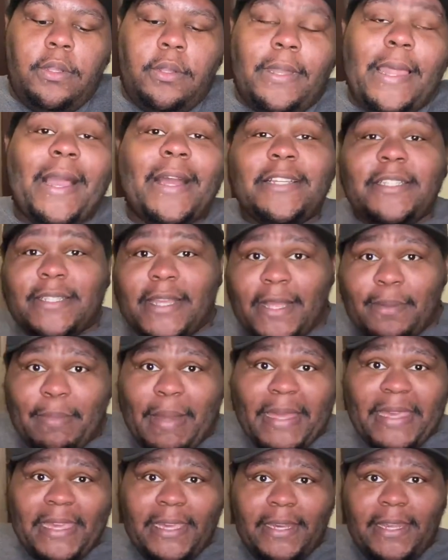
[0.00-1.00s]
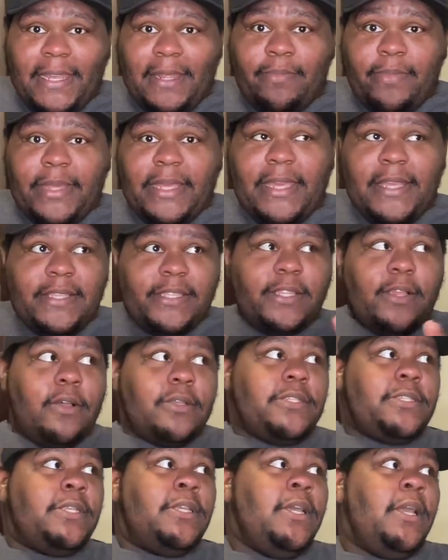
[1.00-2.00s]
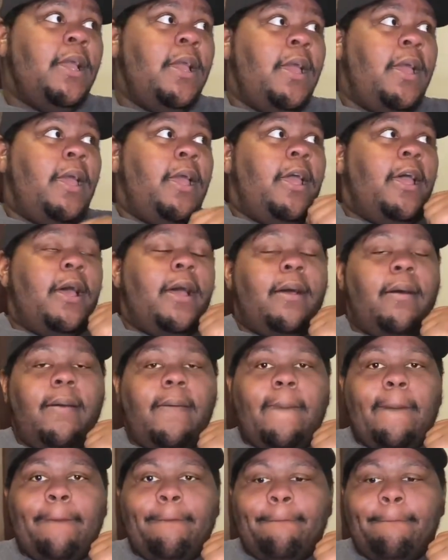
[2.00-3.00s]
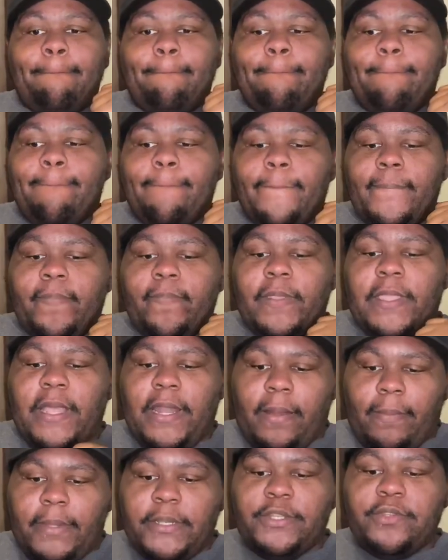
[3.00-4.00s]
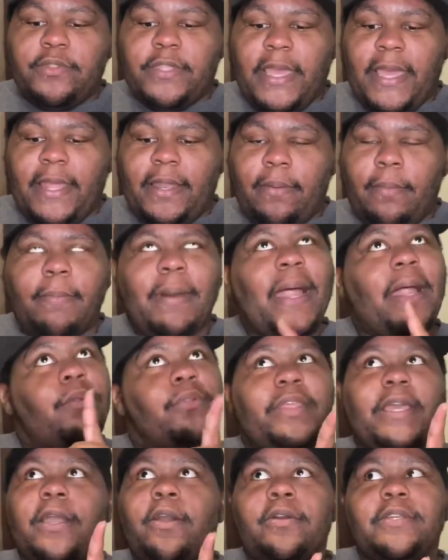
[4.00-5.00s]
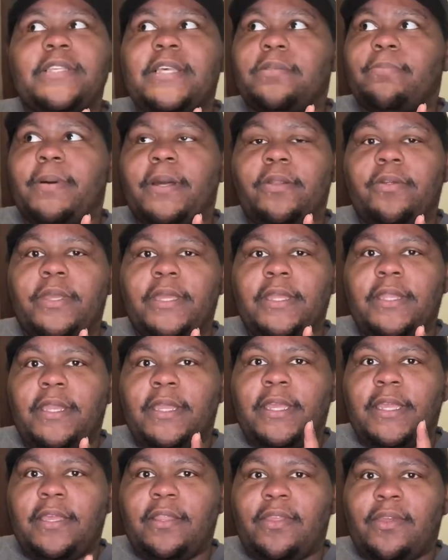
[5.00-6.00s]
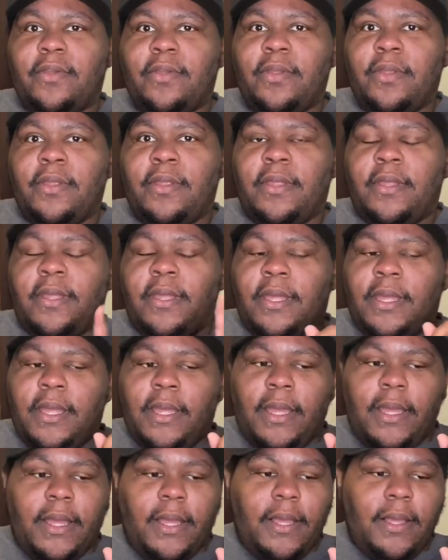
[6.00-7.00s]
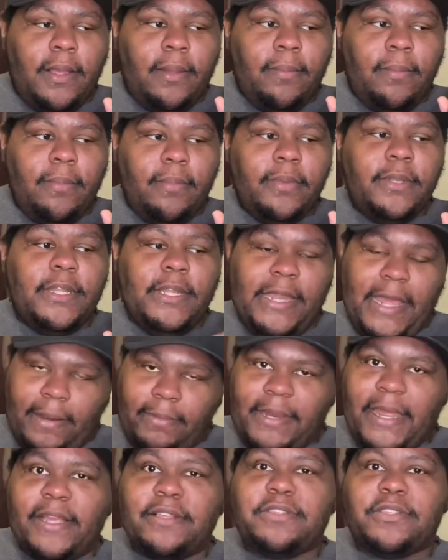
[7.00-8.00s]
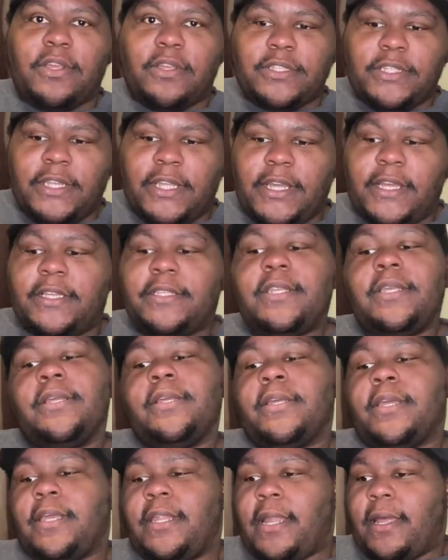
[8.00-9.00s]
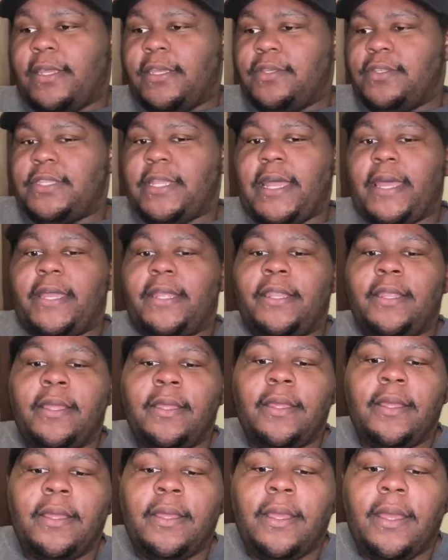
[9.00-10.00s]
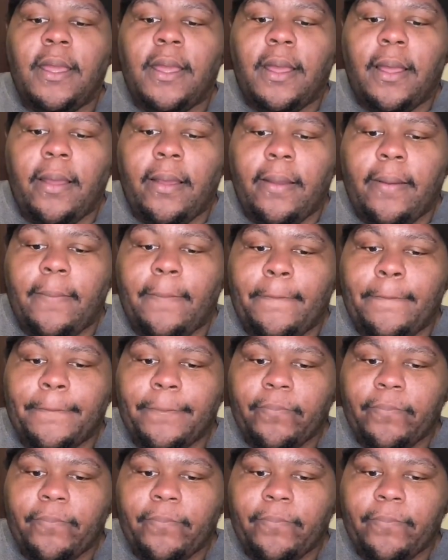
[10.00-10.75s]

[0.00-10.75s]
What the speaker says: I just got my E sauce, and I'm gonna do that. But I don't think hers has butter in it either. The Dame Dash sauce does, and I use that. When